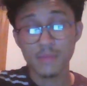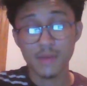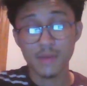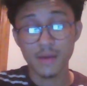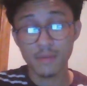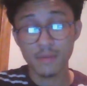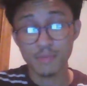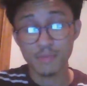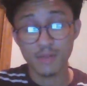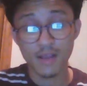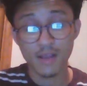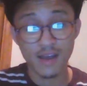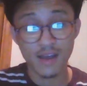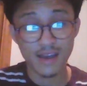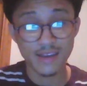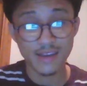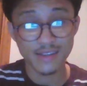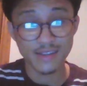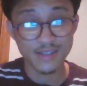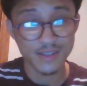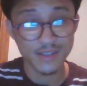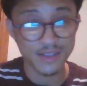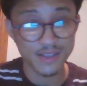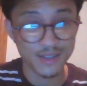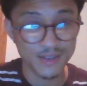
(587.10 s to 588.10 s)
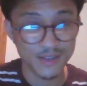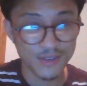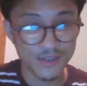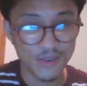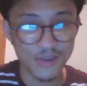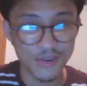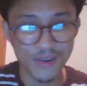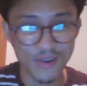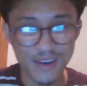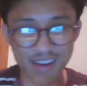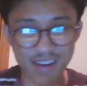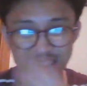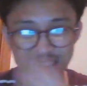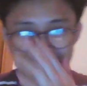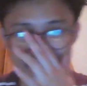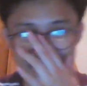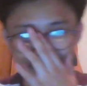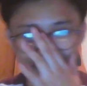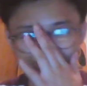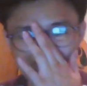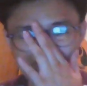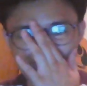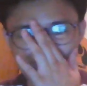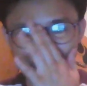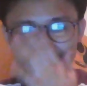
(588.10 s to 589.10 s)
apply to the story
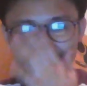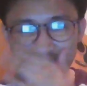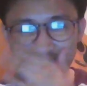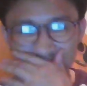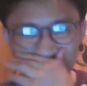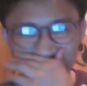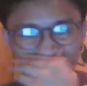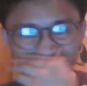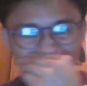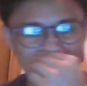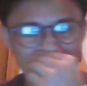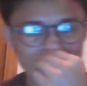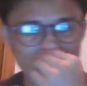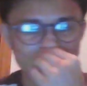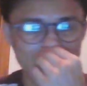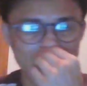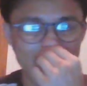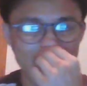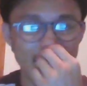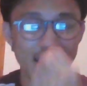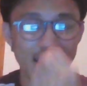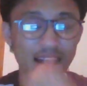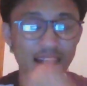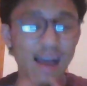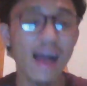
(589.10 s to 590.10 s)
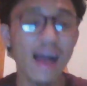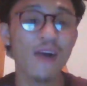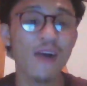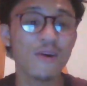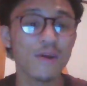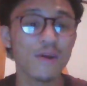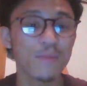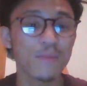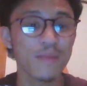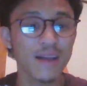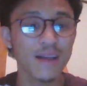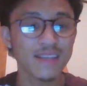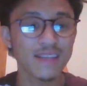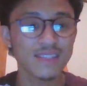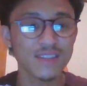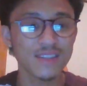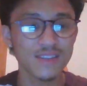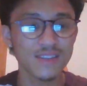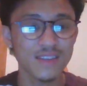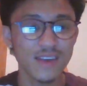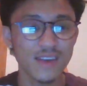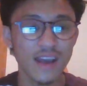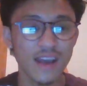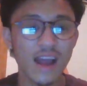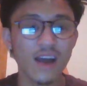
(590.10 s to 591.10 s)
and how it applies to
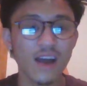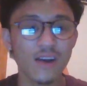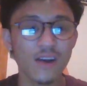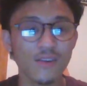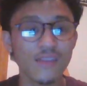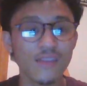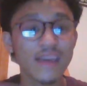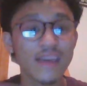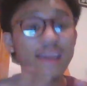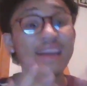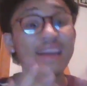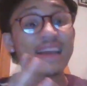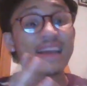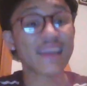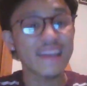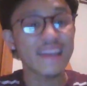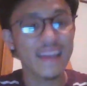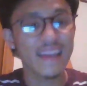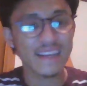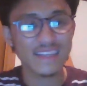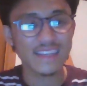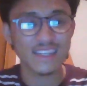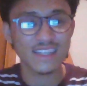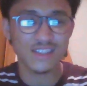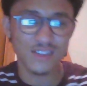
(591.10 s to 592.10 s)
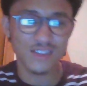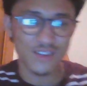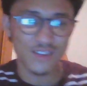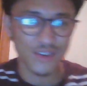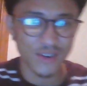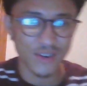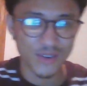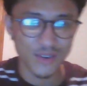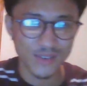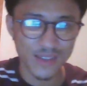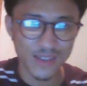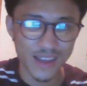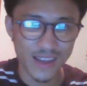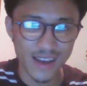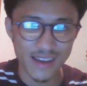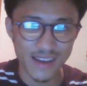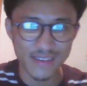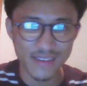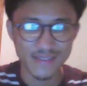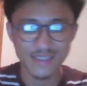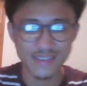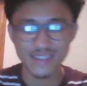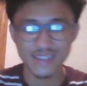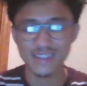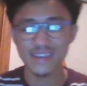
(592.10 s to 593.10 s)
how they can connect it to their own
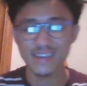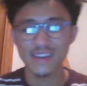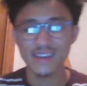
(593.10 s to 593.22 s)
lives.